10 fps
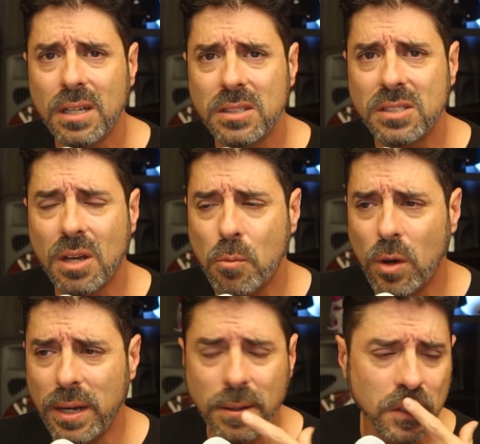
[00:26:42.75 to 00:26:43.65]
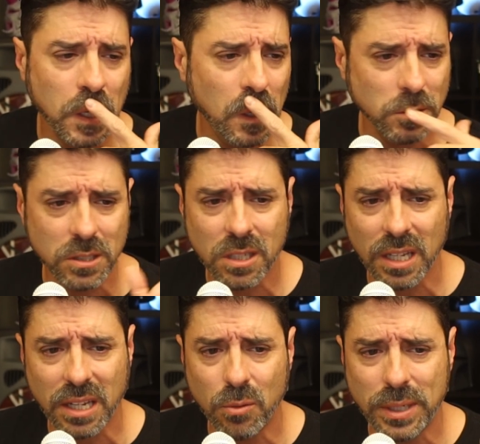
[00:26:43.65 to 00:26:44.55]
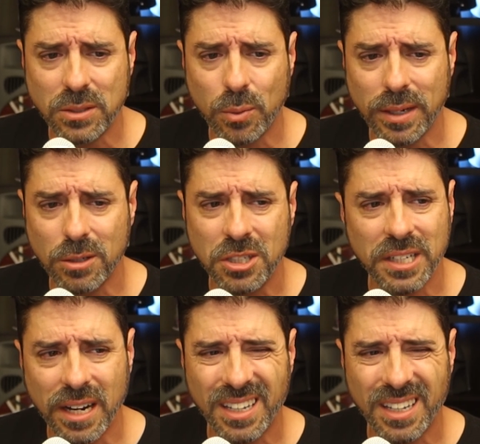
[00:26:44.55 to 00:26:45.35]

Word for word: Someone, you know, just click and retweet or share,